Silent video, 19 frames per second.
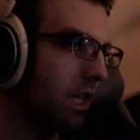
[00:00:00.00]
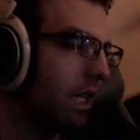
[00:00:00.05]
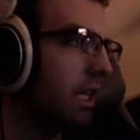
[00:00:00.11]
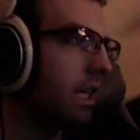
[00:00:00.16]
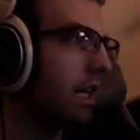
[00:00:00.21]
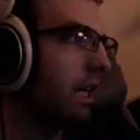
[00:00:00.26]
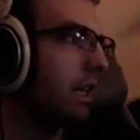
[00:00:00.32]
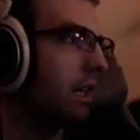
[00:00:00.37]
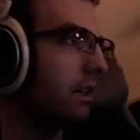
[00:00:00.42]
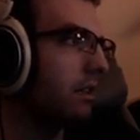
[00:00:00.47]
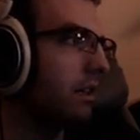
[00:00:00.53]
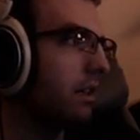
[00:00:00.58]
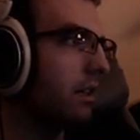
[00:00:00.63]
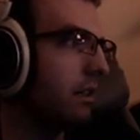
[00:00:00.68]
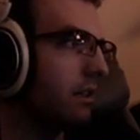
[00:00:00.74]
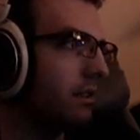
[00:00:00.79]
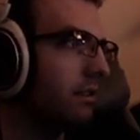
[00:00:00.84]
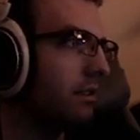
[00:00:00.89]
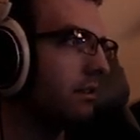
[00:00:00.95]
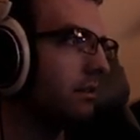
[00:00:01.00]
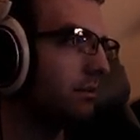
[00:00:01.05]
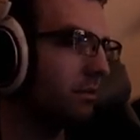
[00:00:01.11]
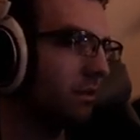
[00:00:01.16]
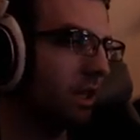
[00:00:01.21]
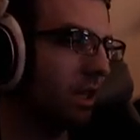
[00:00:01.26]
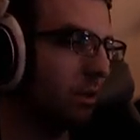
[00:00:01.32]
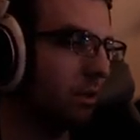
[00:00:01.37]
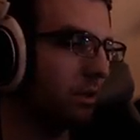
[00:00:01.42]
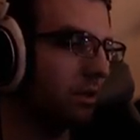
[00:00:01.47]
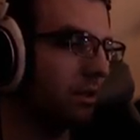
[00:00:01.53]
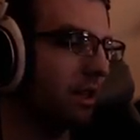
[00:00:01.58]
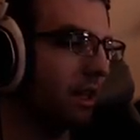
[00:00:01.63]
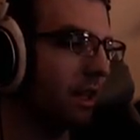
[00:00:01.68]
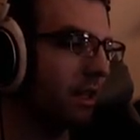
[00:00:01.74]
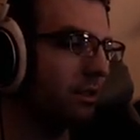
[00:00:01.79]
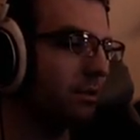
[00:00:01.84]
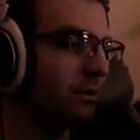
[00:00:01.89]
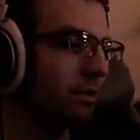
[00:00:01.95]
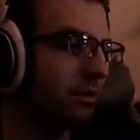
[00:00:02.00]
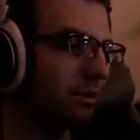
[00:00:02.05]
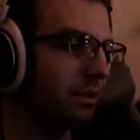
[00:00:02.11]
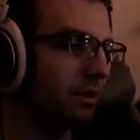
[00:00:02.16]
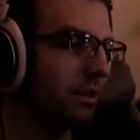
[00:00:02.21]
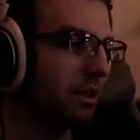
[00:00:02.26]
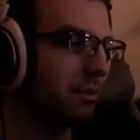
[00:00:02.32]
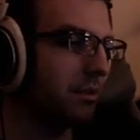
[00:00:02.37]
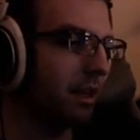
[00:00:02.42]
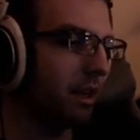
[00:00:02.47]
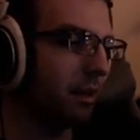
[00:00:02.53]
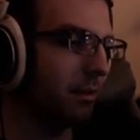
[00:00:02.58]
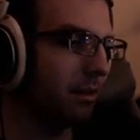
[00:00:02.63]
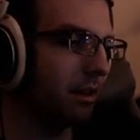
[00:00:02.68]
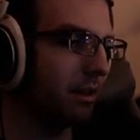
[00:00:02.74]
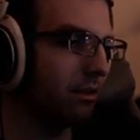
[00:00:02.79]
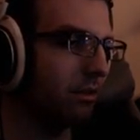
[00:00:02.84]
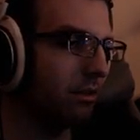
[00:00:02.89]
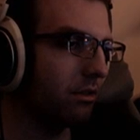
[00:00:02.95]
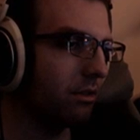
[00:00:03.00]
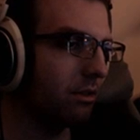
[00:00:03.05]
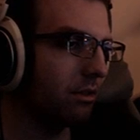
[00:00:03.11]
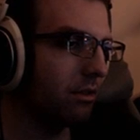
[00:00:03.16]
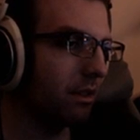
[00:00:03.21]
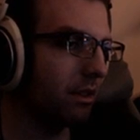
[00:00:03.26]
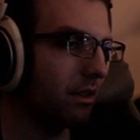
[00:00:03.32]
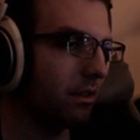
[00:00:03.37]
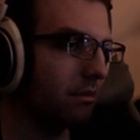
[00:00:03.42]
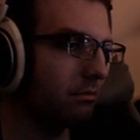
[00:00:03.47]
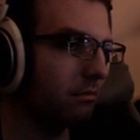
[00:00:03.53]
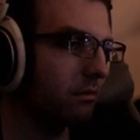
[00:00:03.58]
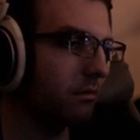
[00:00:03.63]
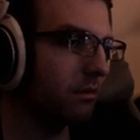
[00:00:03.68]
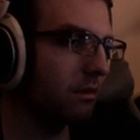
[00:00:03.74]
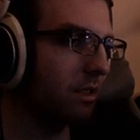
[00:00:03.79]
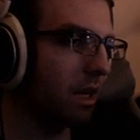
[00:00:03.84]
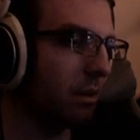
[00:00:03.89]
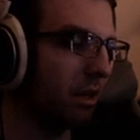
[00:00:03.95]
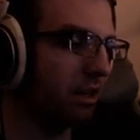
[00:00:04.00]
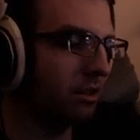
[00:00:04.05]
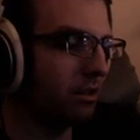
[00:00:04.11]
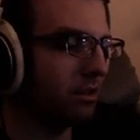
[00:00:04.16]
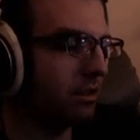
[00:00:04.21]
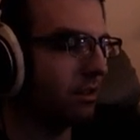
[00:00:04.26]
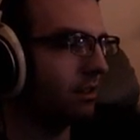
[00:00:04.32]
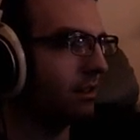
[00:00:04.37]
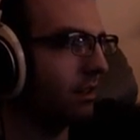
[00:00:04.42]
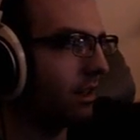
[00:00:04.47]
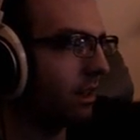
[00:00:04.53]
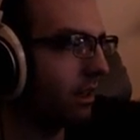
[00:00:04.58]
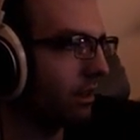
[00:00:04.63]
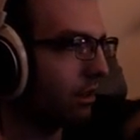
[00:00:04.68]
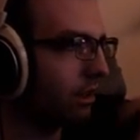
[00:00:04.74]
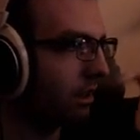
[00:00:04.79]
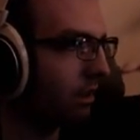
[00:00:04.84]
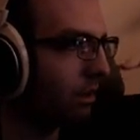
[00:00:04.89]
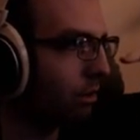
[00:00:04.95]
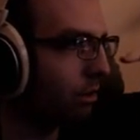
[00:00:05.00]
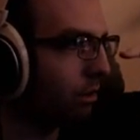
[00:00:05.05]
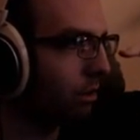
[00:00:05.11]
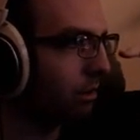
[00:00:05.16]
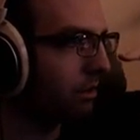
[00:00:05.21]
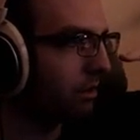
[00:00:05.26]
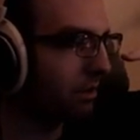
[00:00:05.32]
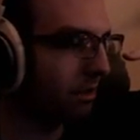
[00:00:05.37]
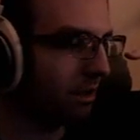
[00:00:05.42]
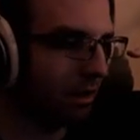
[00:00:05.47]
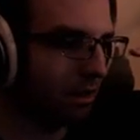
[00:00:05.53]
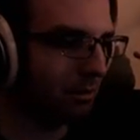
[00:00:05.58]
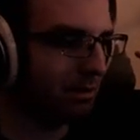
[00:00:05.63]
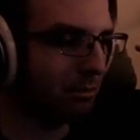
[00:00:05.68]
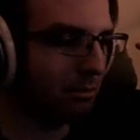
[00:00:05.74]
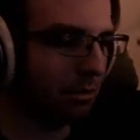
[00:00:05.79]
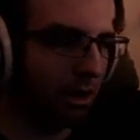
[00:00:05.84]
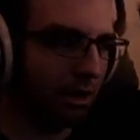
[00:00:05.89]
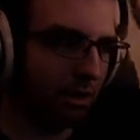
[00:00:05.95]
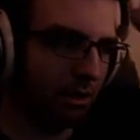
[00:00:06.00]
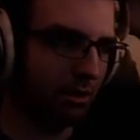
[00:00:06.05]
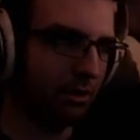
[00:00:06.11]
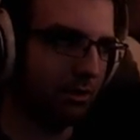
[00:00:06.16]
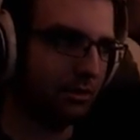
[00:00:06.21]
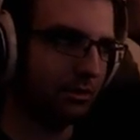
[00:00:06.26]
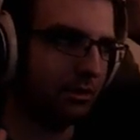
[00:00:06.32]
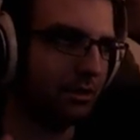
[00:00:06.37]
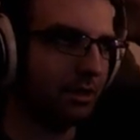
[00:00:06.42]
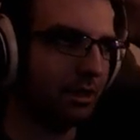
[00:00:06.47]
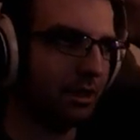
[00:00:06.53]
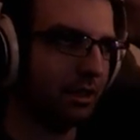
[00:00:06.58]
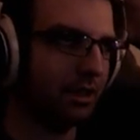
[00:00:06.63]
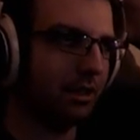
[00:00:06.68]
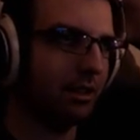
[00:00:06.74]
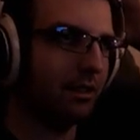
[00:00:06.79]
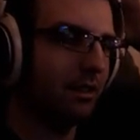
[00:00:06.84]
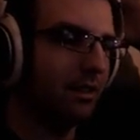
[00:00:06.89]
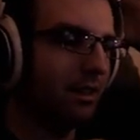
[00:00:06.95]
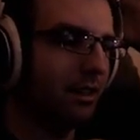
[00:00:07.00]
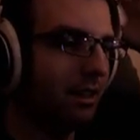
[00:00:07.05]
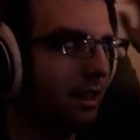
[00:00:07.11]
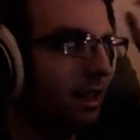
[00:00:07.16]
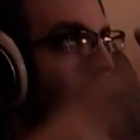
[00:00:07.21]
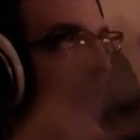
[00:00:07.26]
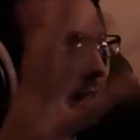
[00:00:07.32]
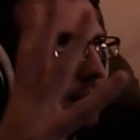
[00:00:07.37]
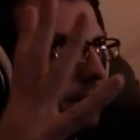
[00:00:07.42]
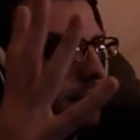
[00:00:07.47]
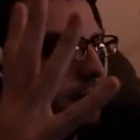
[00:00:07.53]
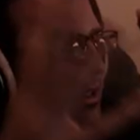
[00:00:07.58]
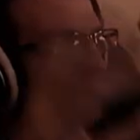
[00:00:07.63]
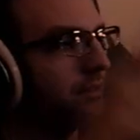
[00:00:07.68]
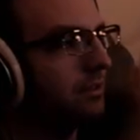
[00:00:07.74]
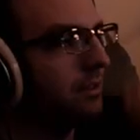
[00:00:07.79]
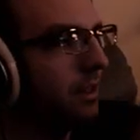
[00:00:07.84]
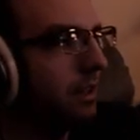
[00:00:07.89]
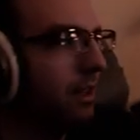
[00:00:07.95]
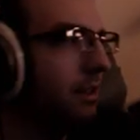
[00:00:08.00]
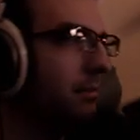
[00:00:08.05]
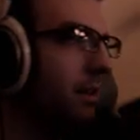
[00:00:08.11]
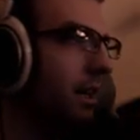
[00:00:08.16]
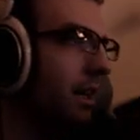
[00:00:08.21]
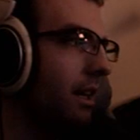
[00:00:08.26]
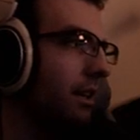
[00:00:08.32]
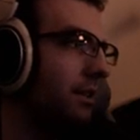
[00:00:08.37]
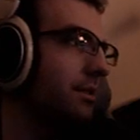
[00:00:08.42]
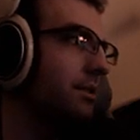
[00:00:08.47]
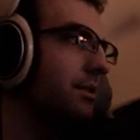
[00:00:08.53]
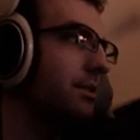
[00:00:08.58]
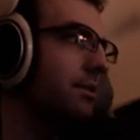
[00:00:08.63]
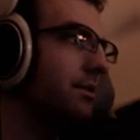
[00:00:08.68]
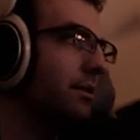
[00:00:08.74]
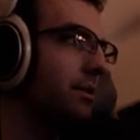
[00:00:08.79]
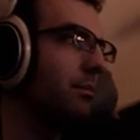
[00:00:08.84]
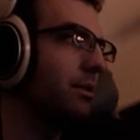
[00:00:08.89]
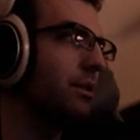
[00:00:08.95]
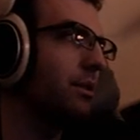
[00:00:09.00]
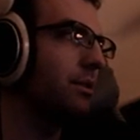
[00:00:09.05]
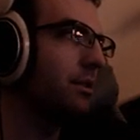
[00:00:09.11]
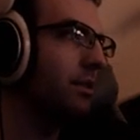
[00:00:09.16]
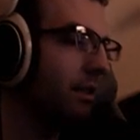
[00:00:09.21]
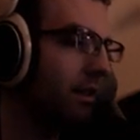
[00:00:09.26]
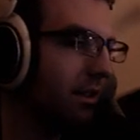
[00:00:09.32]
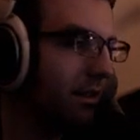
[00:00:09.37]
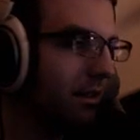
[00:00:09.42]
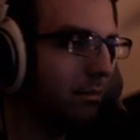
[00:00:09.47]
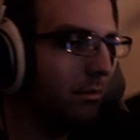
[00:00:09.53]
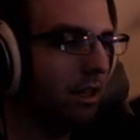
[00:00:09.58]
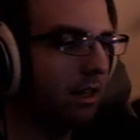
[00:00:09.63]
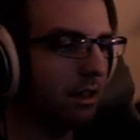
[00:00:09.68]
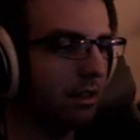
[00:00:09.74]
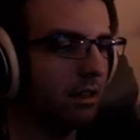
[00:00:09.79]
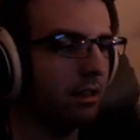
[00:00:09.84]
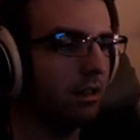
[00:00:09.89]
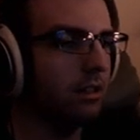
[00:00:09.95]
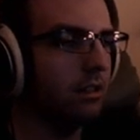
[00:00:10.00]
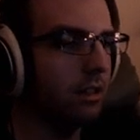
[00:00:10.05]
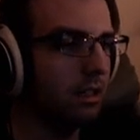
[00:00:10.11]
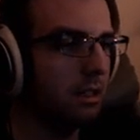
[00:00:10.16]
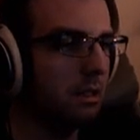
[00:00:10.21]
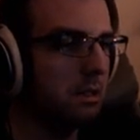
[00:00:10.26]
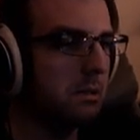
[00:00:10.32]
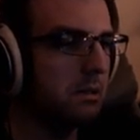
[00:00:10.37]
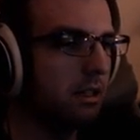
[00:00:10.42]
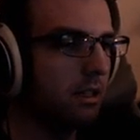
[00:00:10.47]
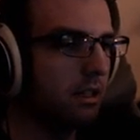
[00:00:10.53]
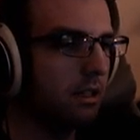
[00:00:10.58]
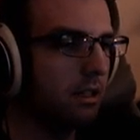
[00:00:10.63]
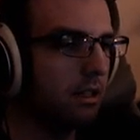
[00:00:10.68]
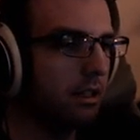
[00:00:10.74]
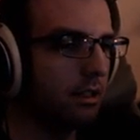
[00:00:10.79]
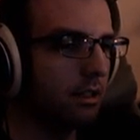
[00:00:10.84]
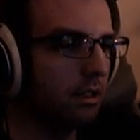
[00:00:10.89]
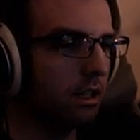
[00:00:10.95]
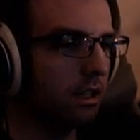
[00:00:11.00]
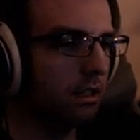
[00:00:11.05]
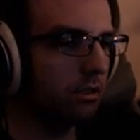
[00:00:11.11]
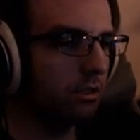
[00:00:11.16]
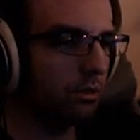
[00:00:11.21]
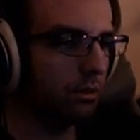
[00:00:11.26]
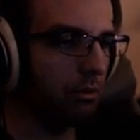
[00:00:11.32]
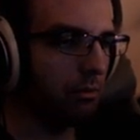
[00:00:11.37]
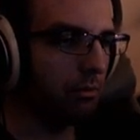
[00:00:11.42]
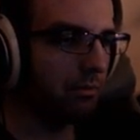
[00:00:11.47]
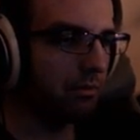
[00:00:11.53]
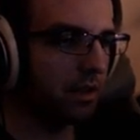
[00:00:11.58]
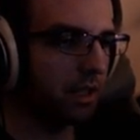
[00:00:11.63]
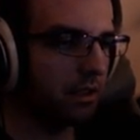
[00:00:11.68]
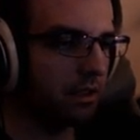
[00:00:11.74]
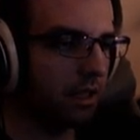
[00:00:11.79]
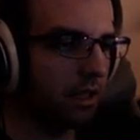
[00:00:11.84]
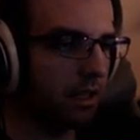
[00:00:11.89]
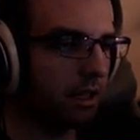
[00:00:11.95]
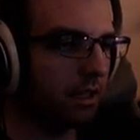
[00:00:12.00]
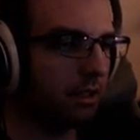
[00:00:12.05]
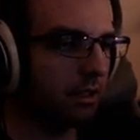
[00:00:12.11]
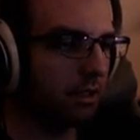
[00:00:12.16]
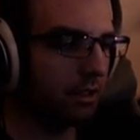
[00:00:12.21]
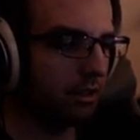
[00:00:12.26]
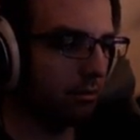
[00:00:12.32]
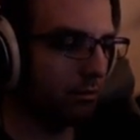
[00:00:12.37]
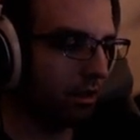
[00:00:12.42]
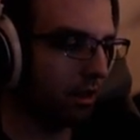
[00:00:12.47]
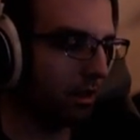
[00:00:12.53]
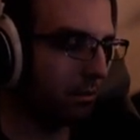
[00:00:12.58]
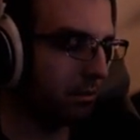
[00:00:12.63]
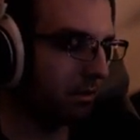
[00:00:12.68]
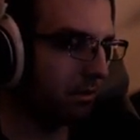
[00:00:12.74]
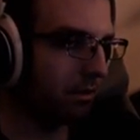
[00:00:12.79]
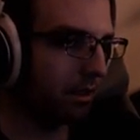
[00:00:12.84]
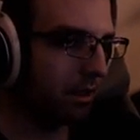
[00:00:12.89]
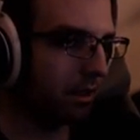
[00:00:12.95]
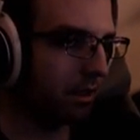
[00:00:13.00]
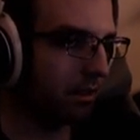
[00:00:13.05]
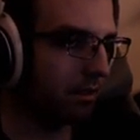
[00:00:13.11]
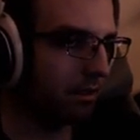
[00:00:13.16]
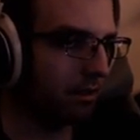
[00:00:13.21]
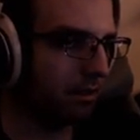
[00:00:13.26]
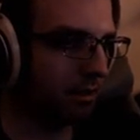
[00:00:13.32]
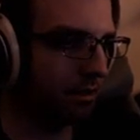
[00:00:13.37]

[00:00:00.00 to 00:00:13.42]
Yeah, exactly. It was that's what was intimidating about it. Was just like, I mean, he's just sitting there like looking cool with his arms bowed and shit, and it's just like fucking massive, and the music in the background, like, it's cool. It's kind of like the Brahmin fight in